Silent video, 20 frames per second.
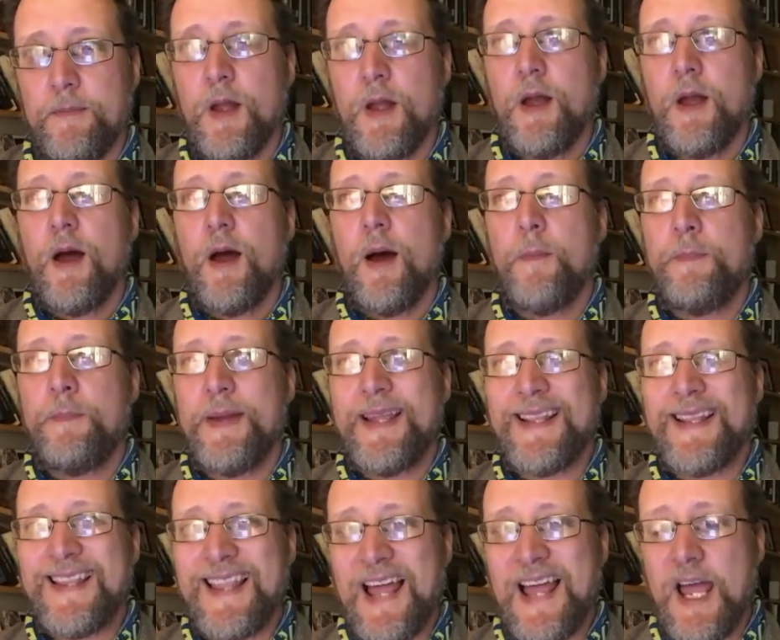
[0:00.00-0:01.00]
a bit
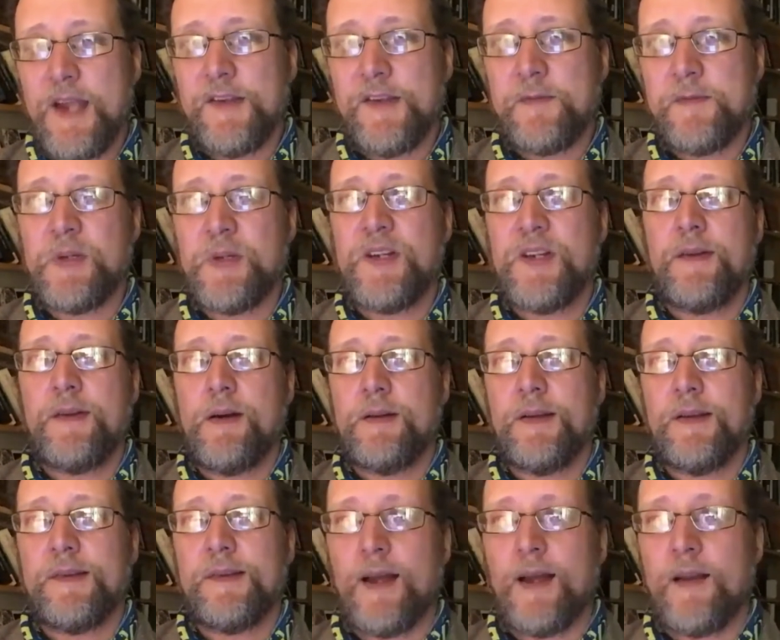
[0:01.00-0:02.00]
less because they
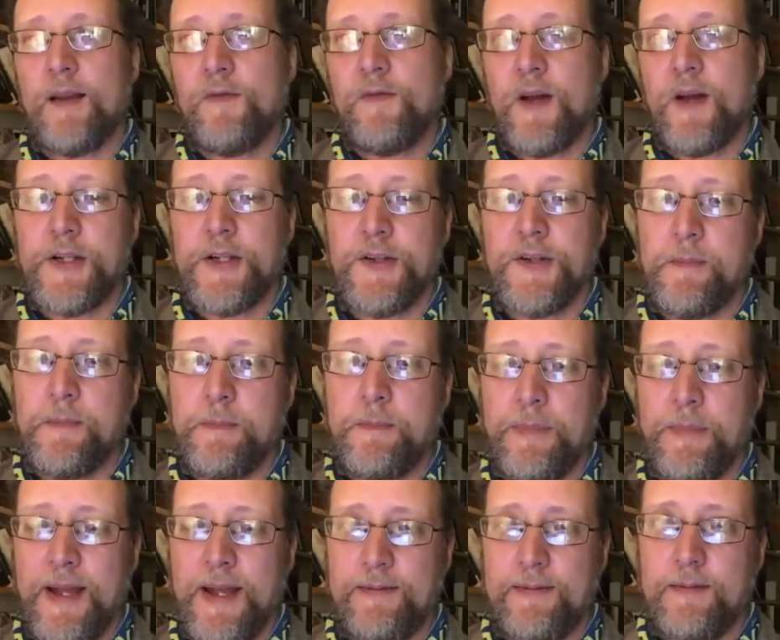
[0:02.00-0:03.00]
understand fascism
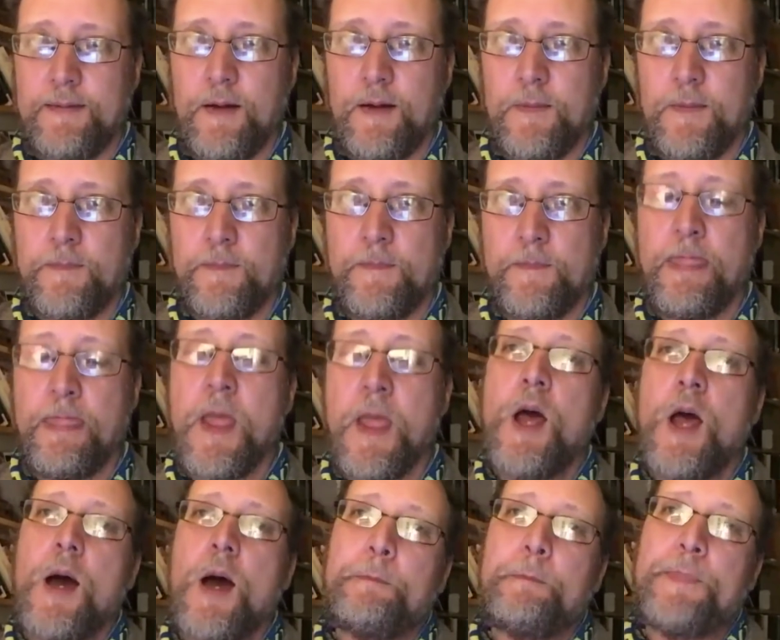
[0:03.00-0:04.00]
better,
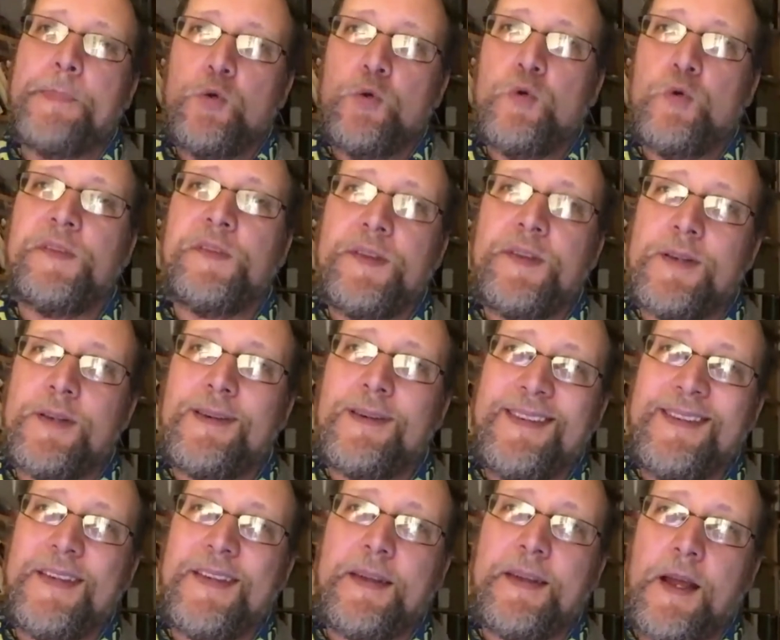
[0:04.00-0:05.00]
but also to
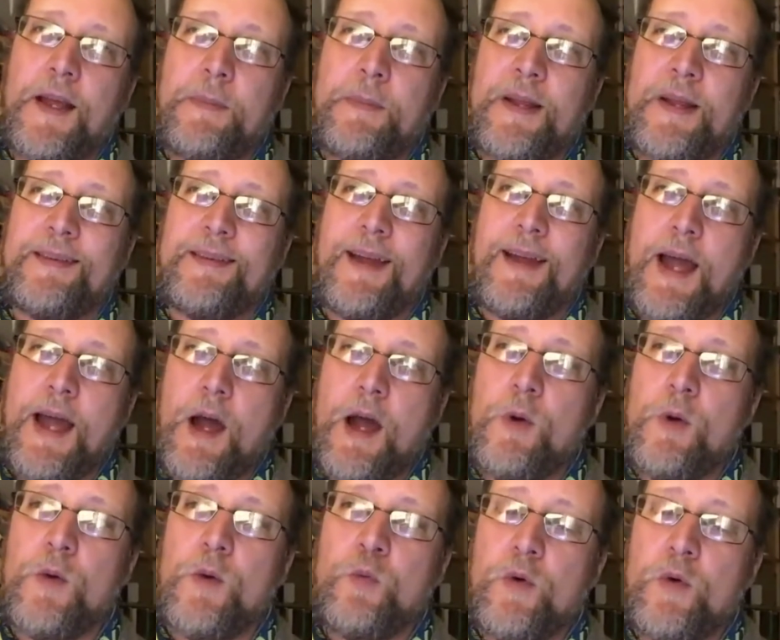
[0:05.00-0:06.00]
understand better how
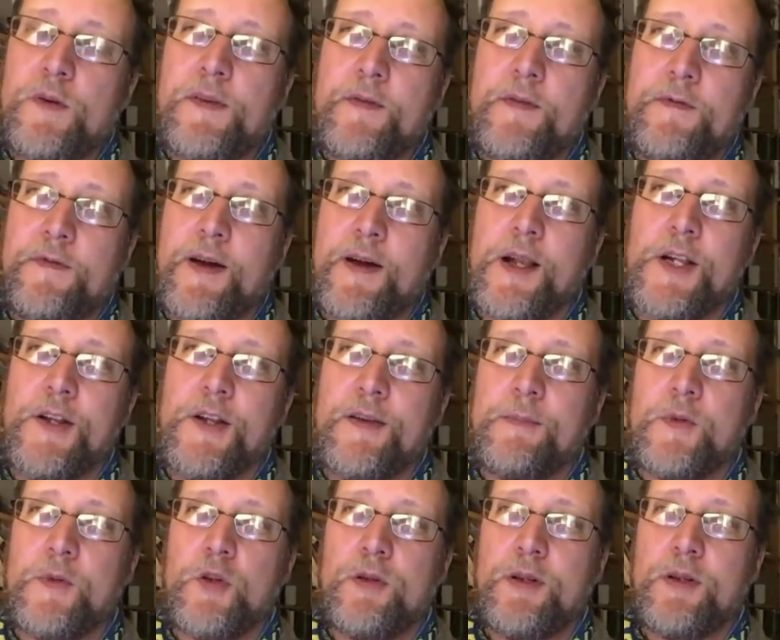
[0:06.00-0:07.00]
it was that fascism
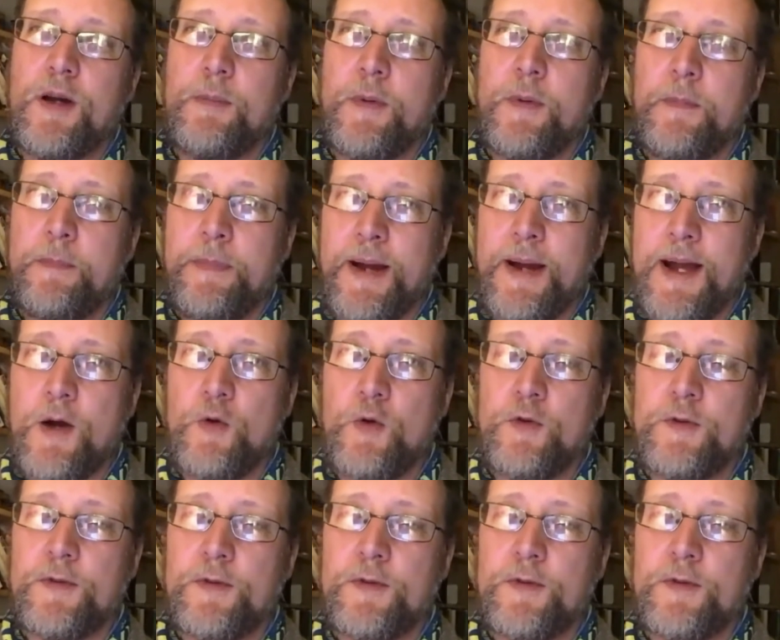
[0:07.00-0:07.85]
could come about.